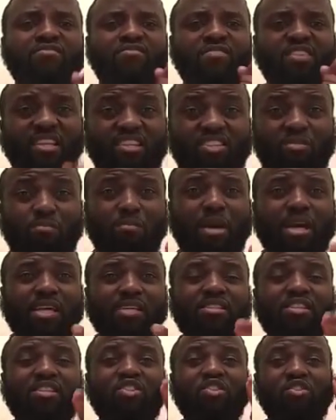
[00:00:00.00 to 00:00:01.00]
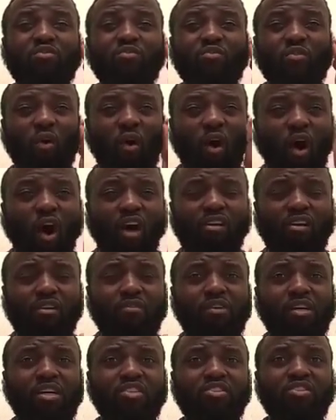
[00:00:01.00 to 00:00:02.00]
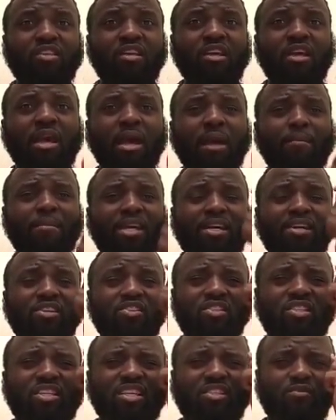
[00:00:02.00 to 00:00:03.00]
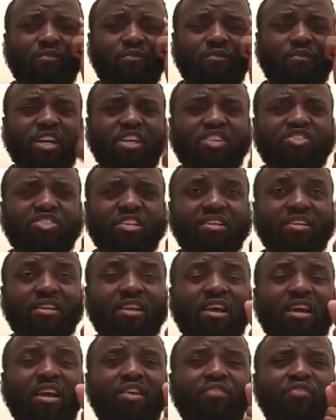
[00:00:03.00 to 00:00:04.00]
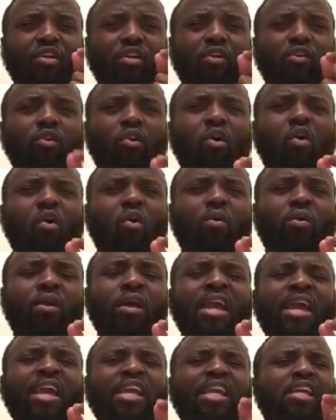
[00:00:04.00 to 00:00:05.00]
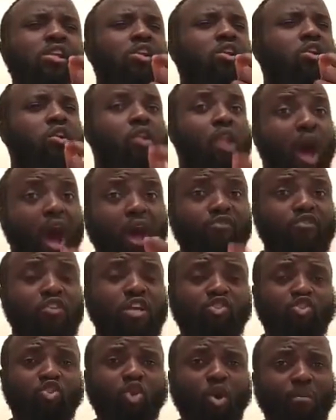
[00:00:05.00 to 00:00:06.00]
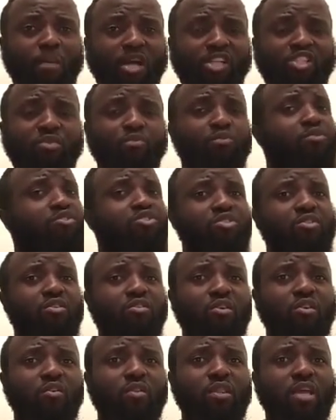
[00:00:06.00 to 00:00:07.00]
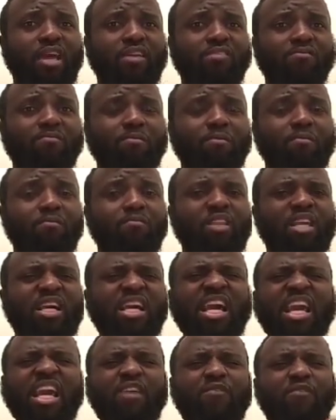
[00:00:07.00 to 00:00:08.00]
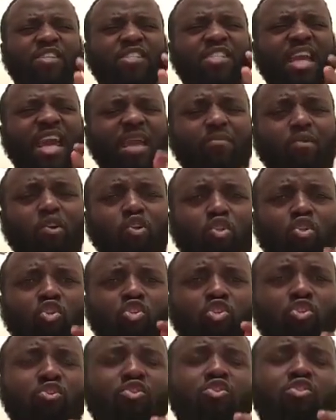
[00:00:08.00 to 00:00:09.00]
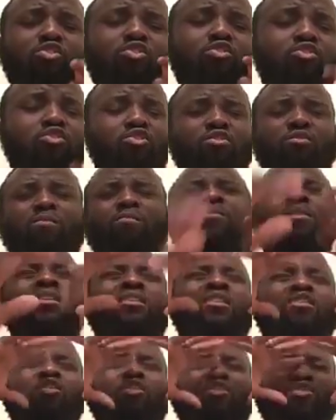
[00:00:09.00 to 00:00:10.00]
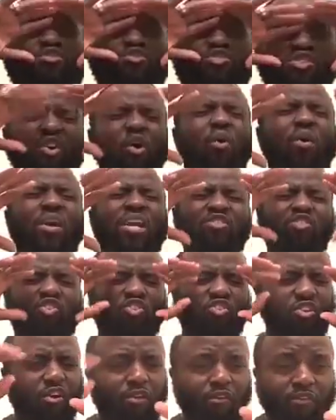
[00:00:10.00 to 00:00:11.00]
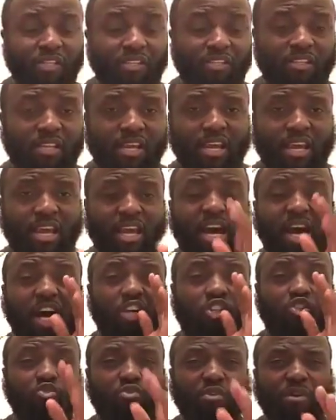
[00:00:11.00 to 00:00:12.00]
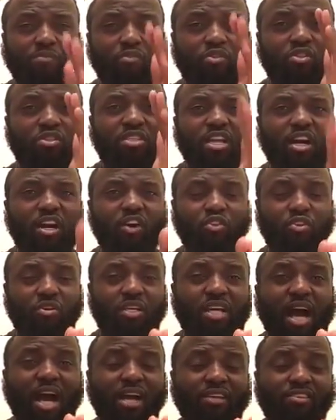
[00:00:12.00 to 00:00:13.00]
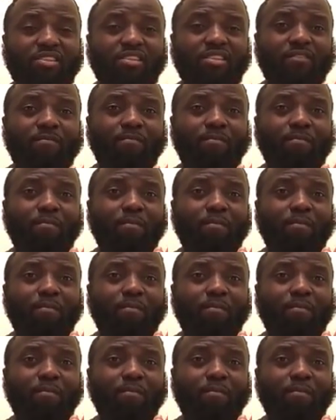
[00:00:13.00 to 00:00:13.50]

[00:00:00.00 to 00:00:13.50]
This message is for all of us. Because this vision, the Lord, He loves us so much. I want you to know that. If He's able to show His servant a dream to tell you guys,